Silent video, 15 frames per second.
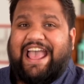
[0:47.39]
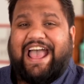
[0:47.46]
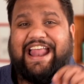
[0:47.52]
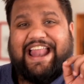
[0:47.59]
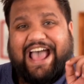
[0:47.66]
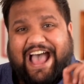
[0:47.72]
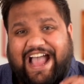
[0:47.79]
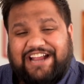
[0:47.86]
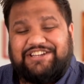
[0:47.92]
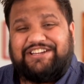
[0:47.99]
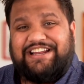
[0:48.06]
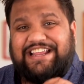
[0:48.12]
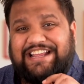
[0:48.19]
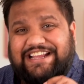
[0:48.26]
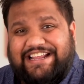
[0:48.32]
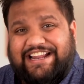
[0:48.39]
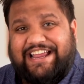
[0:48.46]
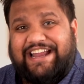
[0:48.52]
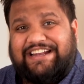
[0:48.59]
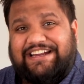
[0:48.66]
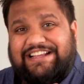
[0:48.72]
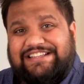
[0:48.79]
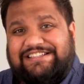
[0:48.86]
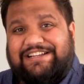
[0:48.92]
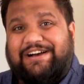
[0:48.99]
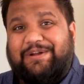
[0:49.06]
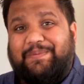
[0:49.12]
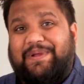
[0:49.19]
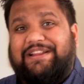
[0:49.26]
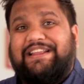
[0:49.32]
and actually created a
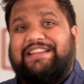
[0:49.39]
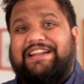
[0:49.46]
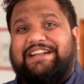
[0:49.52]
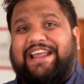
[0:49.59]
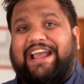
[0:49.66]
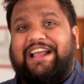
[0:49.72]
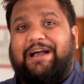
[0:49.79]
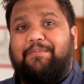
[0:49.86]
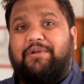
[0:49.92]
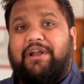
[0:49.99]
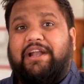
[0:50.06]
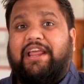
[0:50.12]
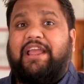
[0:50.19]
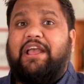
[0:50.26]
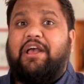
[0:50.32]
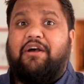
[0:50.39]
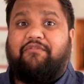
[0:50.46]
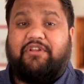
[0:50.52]
stir within the tech community